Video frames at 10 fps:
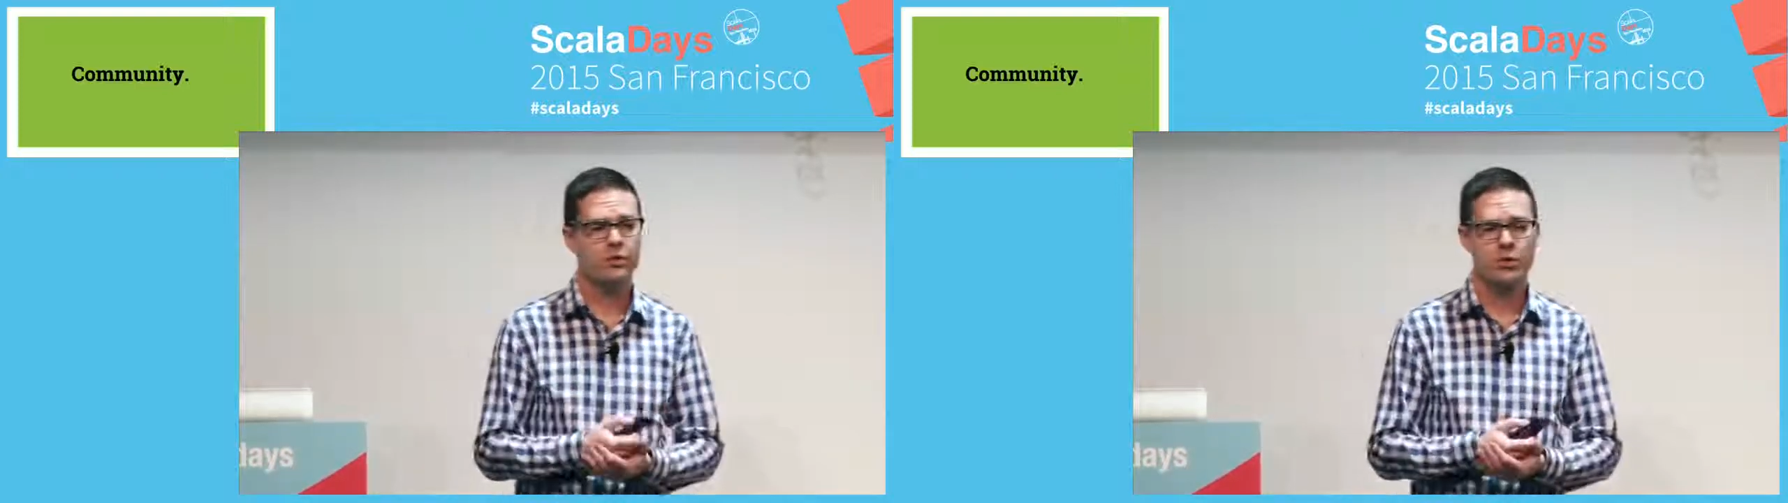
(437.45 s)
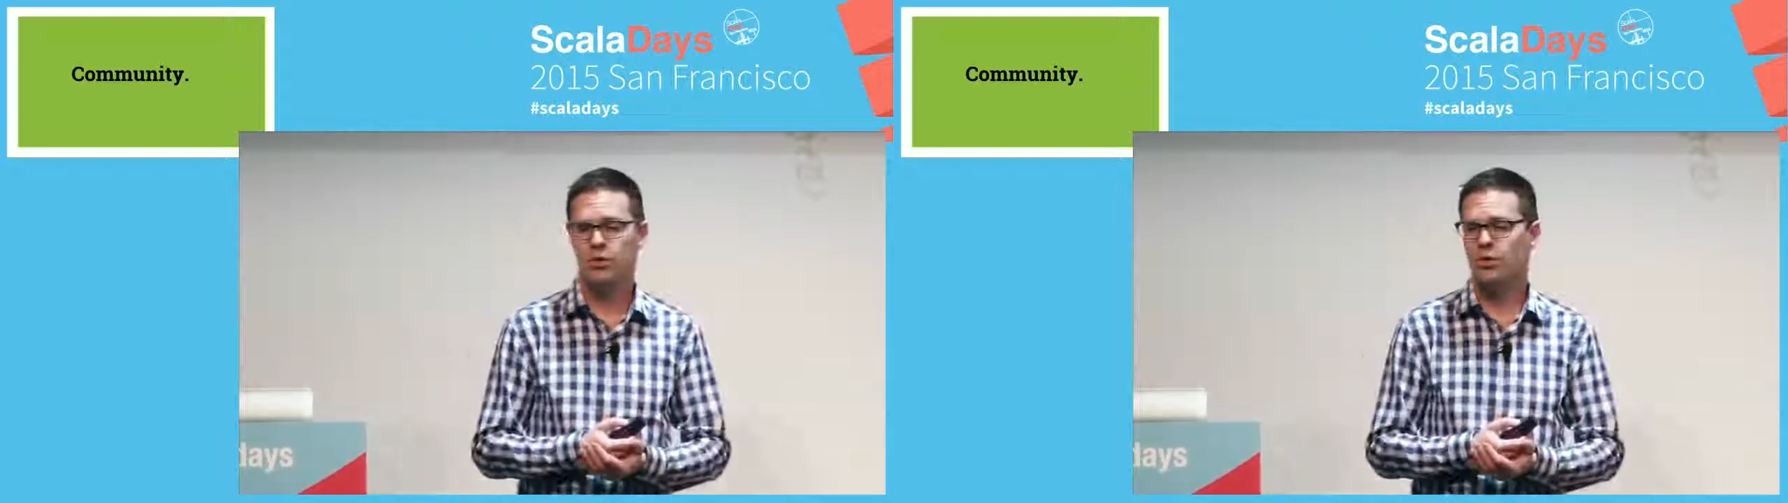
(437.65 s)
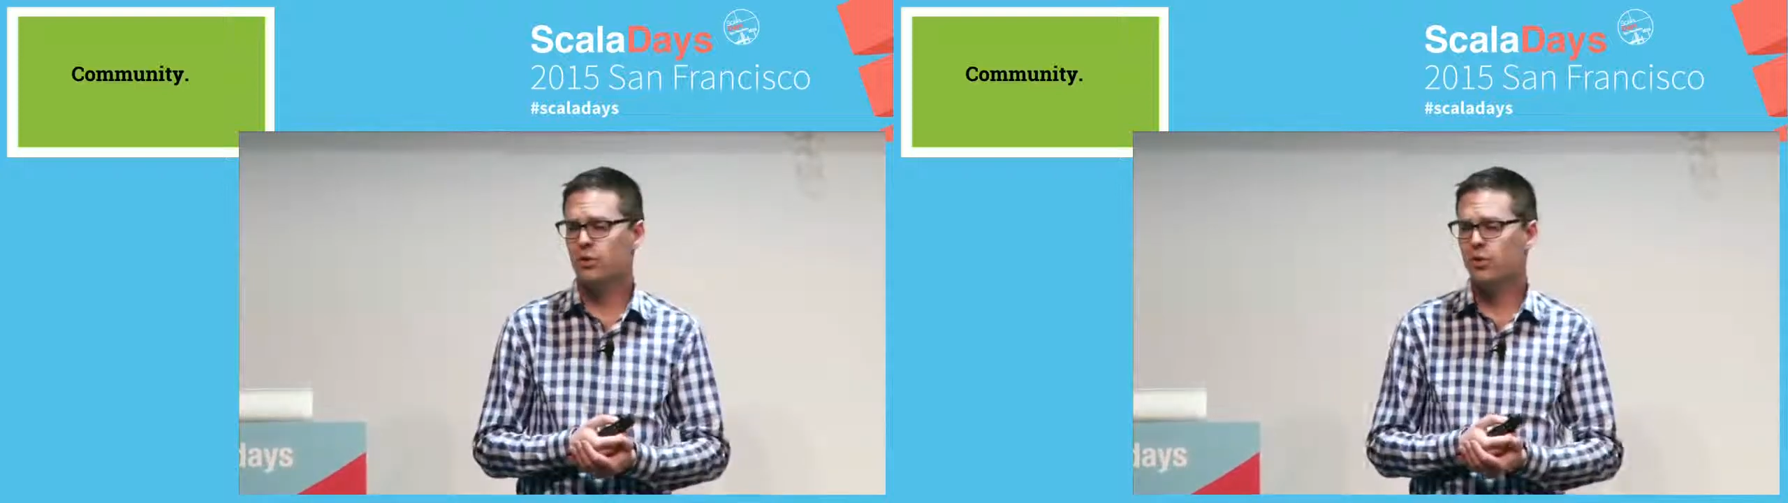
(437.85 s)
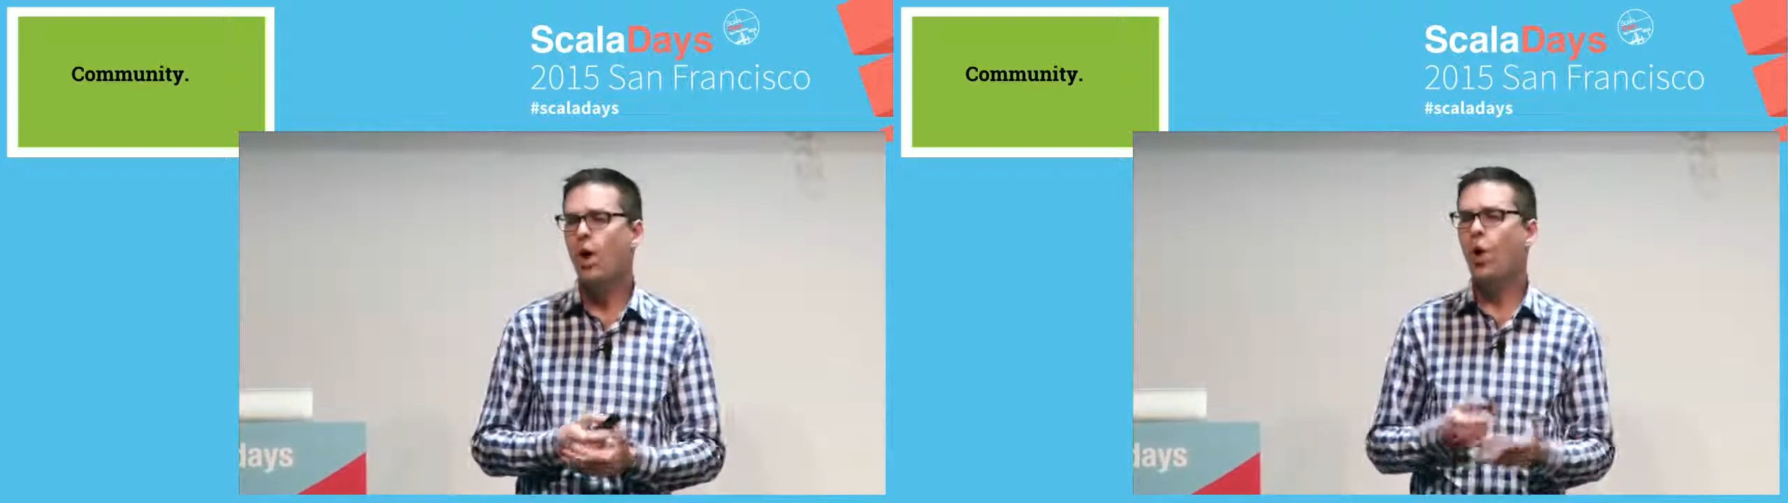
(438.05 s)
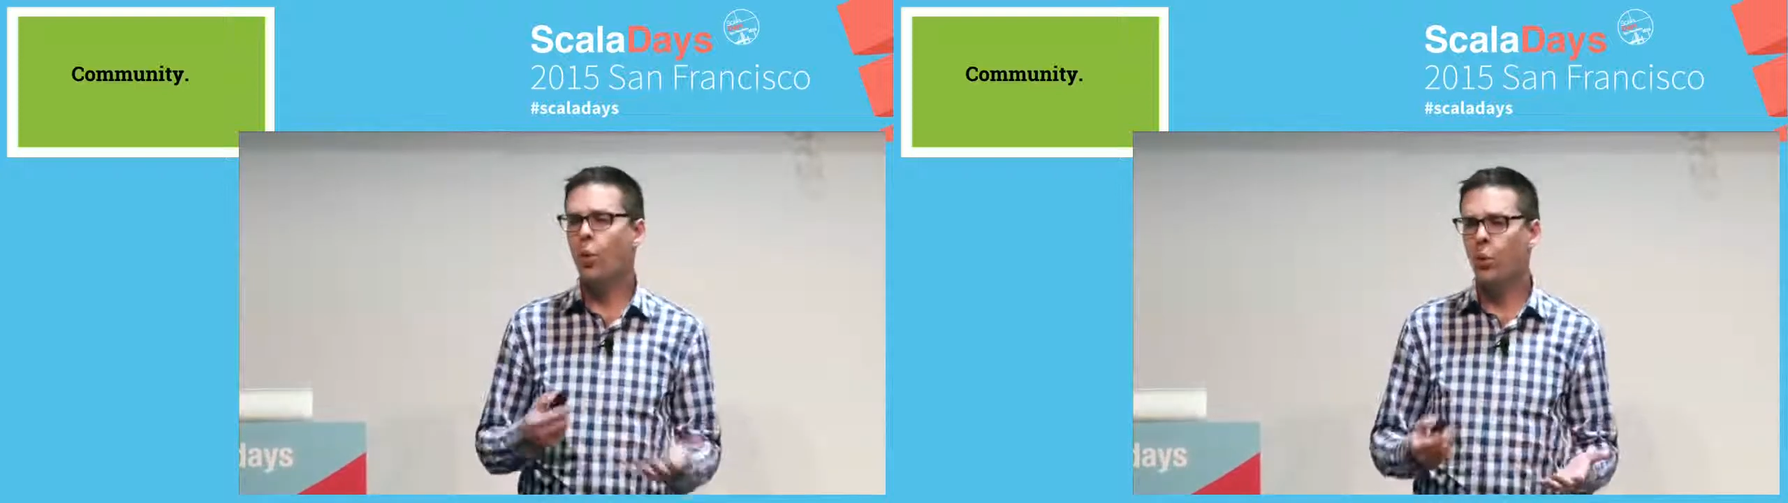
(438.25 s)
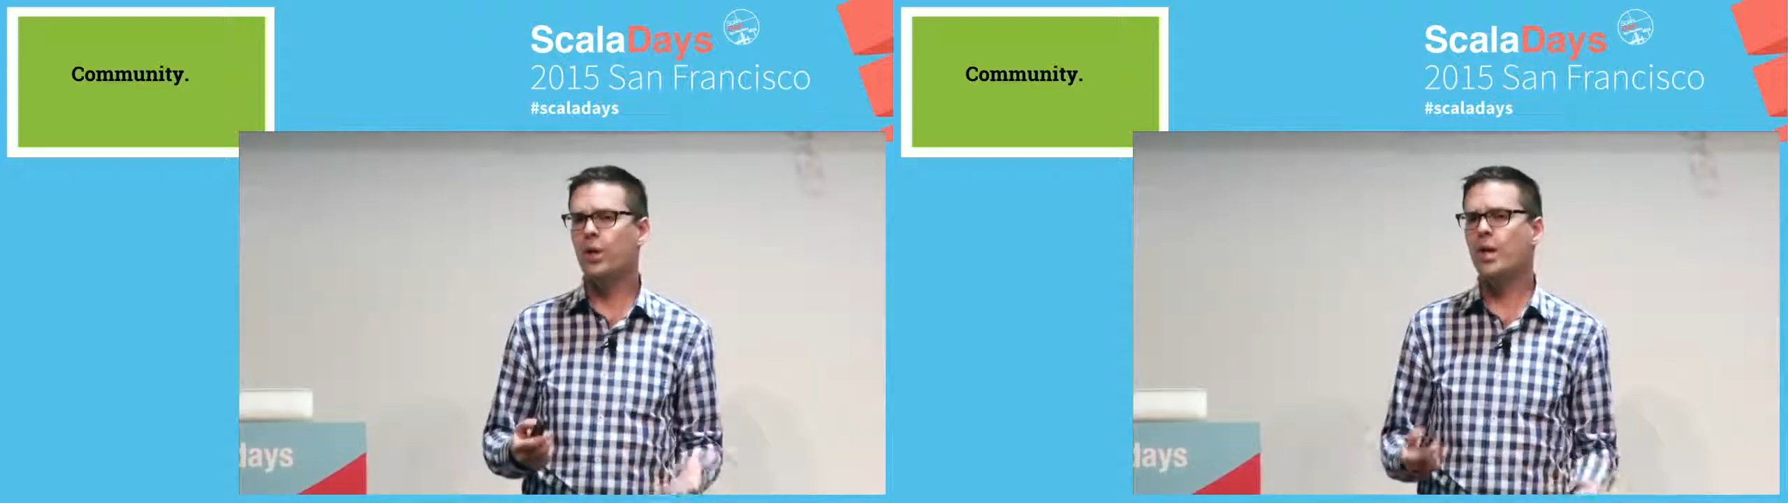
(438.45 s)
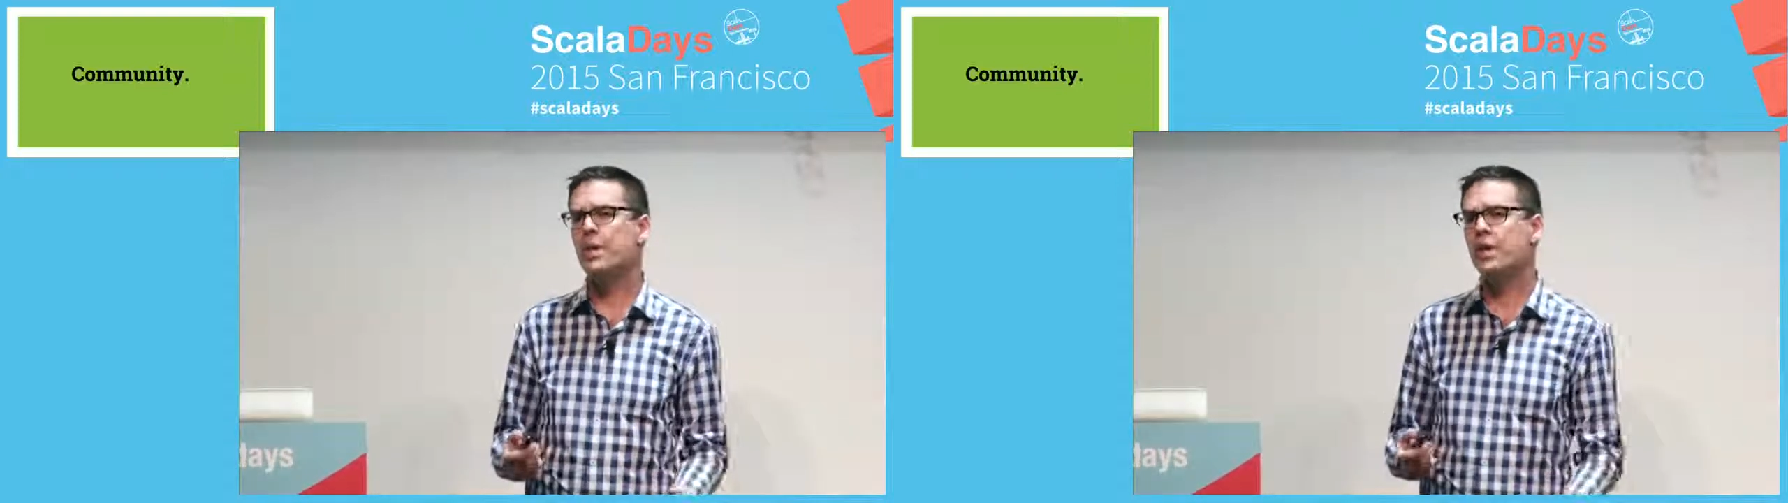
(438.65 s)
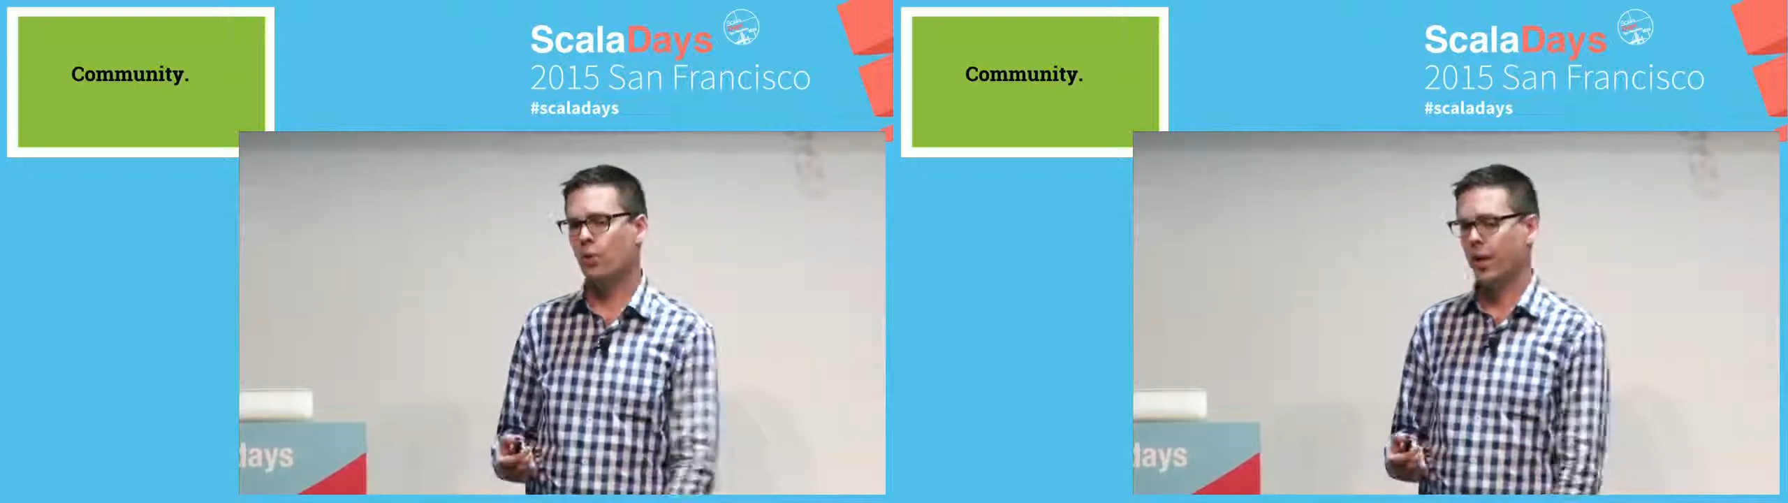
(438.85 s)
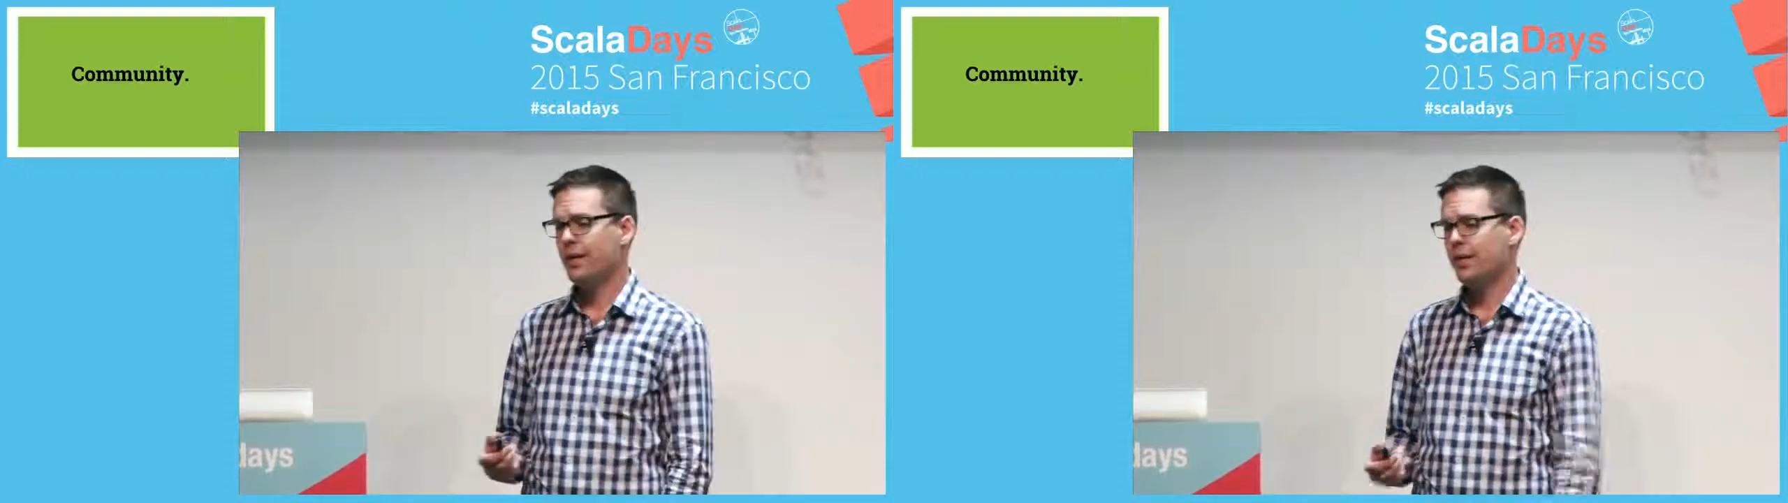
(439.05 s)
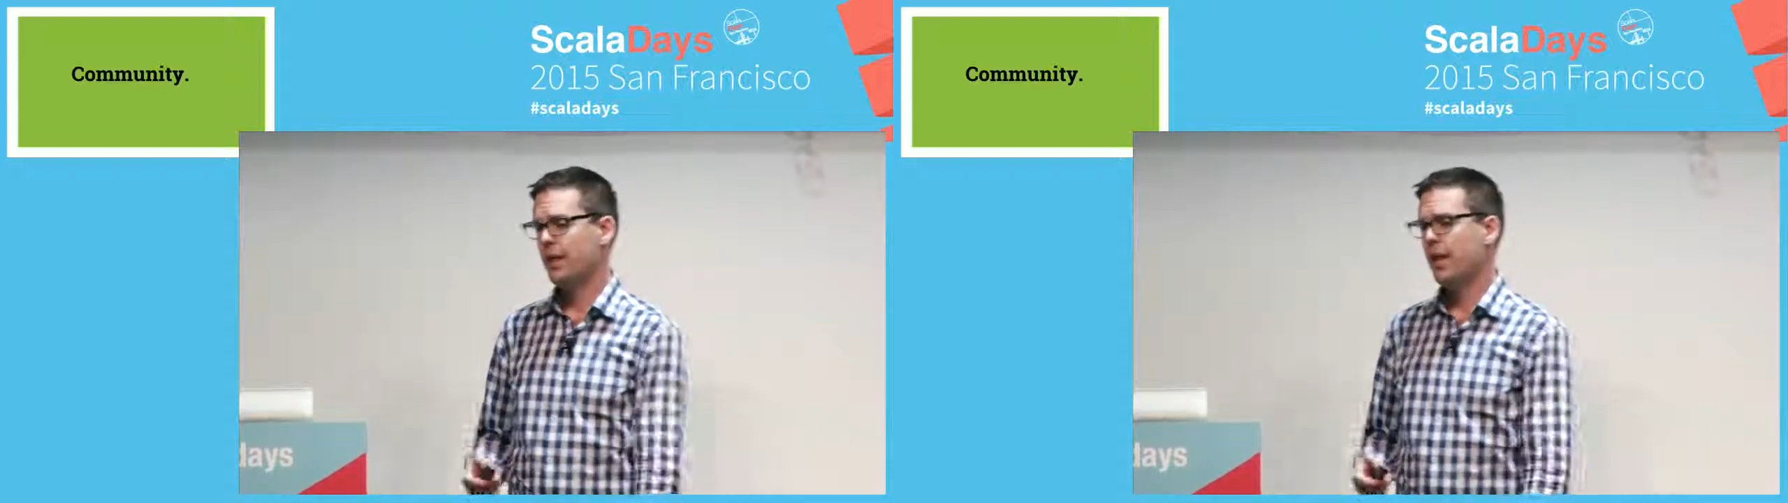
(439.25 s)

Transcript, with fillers: resources. Wouldn't it be great